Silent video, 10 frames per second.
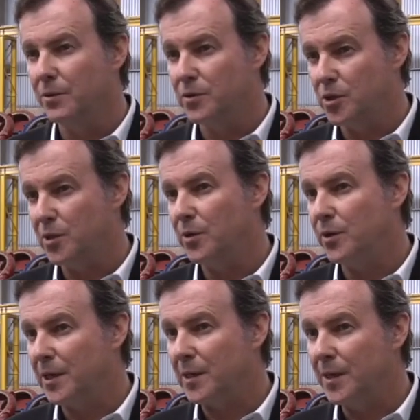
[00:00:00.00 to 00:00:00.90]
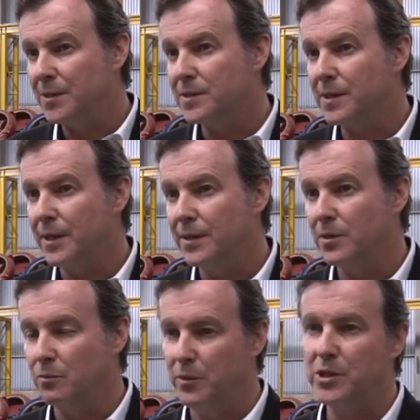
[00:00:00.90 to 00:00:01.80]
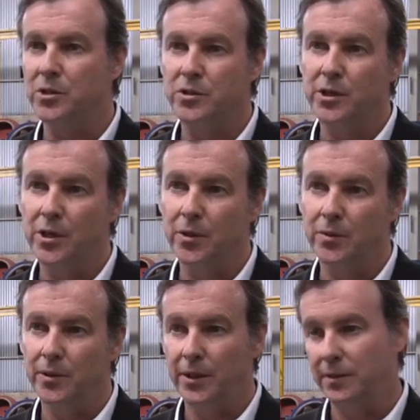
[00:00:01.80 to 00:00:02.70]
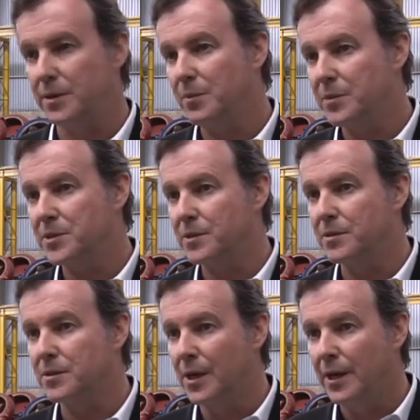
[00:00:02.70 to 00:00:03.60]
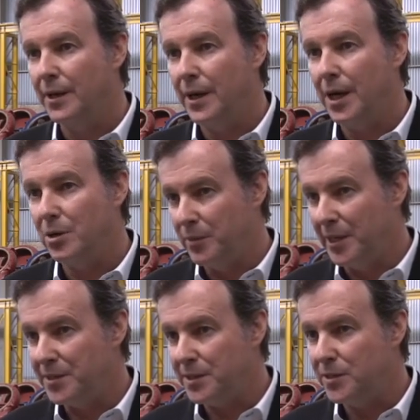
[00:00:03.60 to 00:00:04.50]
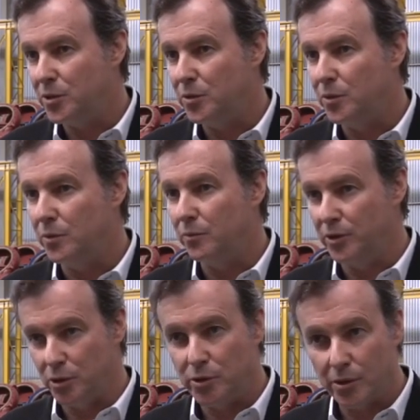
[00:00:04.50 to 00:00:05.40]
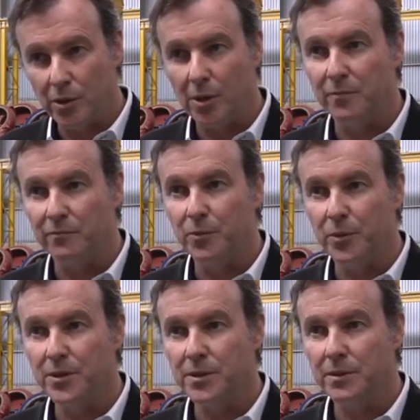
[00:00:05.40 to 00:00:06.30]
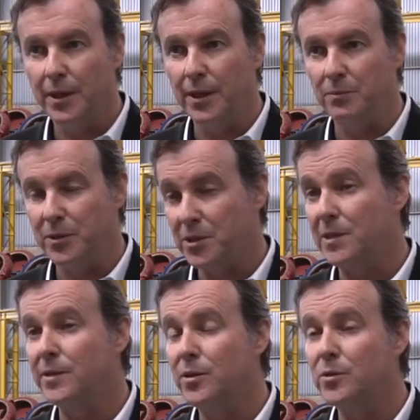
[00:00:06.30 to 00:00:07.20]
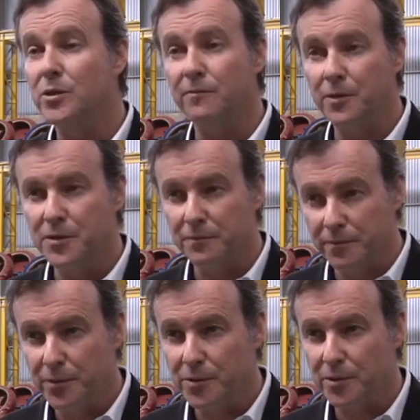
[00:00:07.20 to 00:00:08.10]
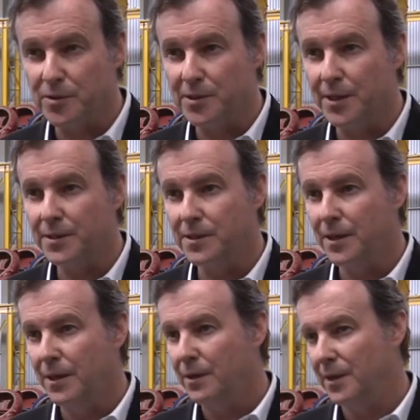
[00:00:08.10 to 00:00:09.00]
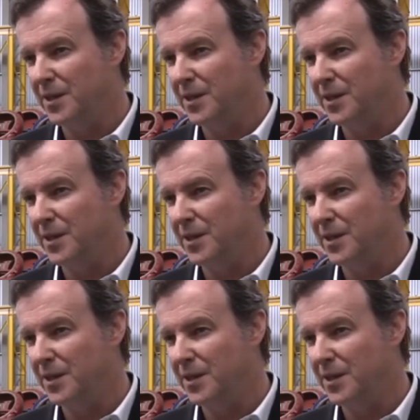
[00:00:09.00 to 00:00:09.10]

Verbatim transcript: Certainly on our client side, Mission Zero encompasses our ability to reduce the carbon footprint, and particularly the use of fossil fuels on site. And